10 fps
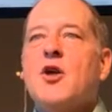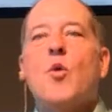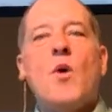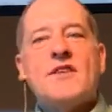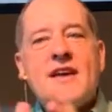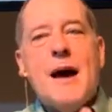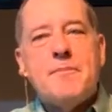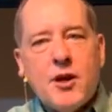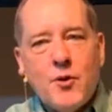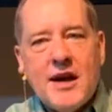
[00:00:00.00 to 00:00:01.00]
you know what's
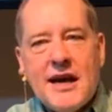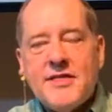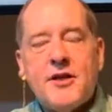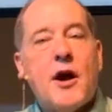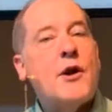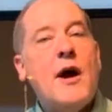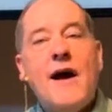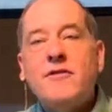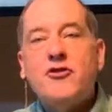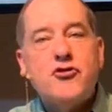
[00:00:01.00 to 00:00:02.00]
happening when I get there. I don't
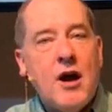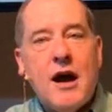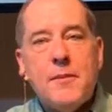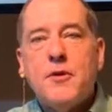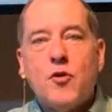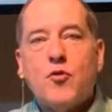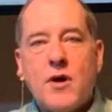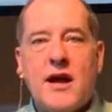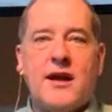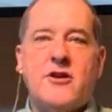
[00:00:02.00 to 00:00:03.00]
have a job
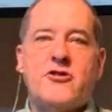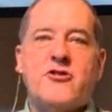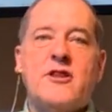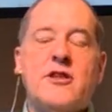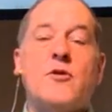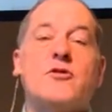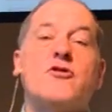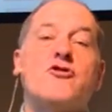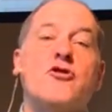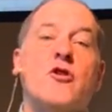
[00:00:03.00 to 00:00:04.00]
arranged. There is
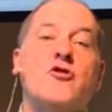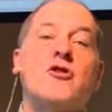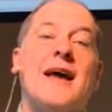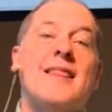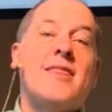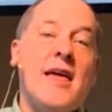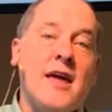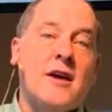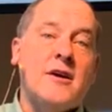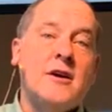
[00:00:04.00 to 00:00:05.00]
a church I
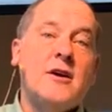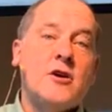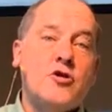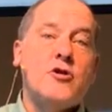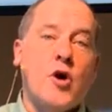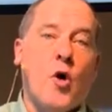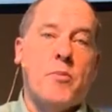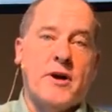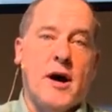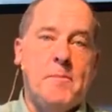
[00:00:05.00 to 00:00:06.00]
think could
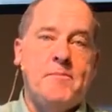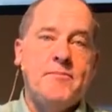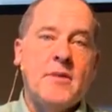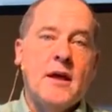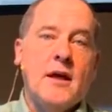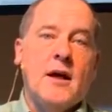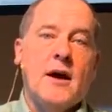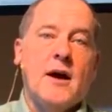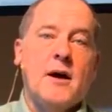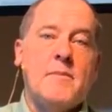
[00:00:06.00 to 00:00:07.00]
open up
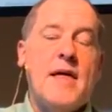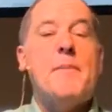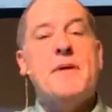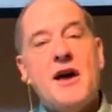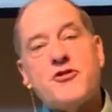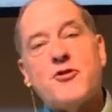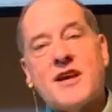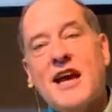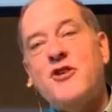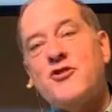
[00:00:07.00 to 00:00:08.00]
um, that pastor
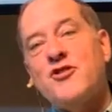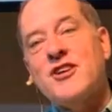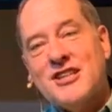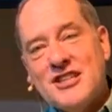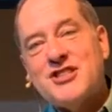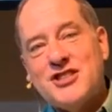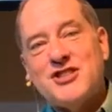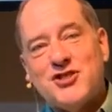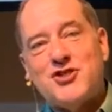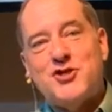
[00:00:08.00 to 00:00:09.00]
occasionally
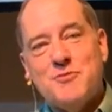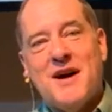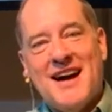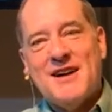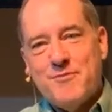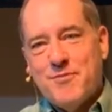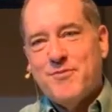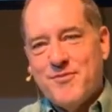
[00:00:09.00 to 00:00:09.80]
listens to my